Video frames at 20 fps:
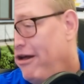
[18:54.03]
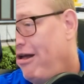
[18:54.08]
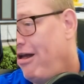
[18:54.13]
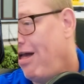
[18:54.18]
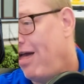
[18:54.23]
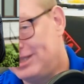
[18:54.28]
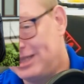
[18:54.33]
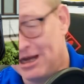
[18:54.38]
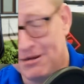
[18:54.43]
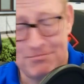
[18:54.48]

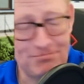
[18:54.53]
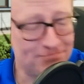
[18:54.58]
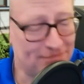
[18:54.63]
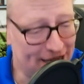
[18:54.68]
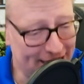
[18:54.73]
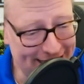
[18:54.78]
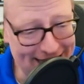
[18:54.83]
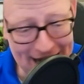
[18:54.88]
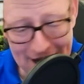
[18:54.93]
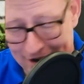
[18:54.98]
Some
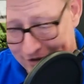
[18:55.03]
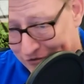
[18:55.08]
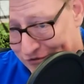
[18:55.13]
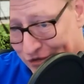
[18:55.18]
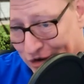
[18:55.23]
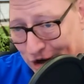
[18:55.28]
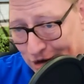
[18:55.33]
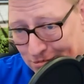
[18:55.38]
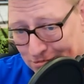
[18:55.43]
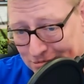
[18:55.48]
accounting
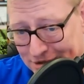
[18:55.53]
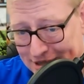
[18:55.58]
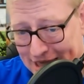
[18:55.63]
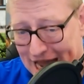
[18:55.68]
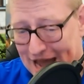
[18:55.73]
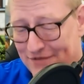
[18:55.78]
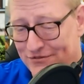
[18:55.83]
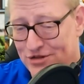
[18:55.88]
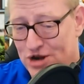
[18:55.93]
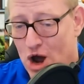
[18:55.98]
firms
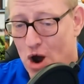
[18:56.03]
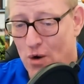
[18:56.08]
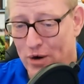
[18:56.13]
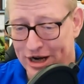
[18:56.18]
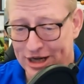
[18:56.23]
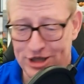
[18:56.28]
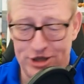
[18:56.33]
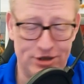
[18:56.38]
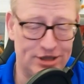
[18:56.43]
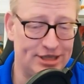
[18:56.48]
have no
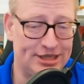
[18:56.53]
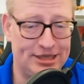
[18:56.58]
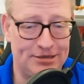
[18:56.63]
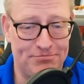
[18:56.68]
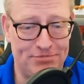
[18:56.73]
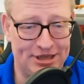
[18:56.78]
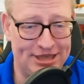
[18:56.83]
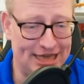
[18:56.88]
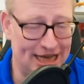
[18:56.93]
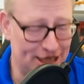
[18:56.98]
interest in
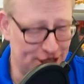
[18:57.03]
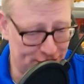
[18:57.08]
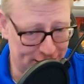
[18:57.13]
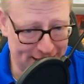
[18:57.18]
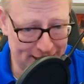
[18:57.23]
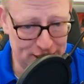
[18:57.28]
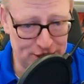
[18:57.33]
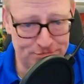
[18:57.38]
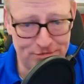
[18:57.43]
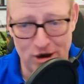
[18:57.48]
potentially
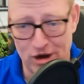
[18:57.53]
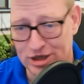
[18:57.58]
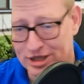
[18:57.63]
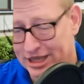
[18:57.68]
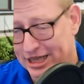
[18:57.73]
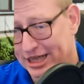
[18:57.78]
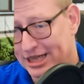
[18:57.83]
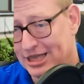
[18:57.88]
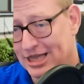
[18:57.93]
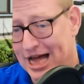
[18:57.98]

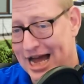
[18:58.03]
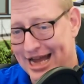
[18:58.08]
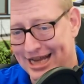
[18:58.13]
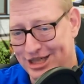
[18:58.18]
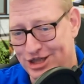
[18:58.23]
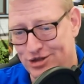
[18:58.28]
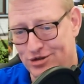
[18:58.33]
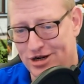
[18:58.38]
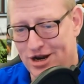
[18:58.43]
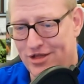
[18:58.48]
exposing a client
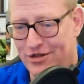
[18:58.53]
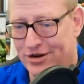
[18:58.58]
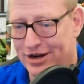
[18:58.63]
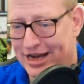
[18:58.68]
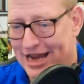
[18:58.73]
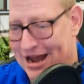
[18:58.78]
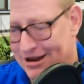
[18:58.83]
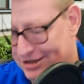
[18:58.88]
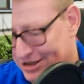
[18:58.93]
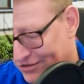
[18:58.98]
to another
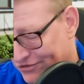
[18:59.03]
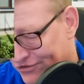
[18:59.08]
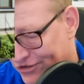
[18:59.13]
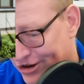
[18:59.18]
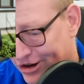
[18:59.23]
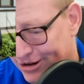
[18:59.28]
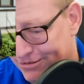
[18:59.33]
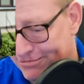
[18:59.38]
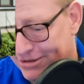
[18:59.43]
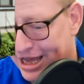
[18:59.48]
accounting
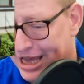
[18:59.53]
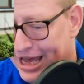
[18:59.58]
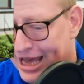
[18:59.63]
firm.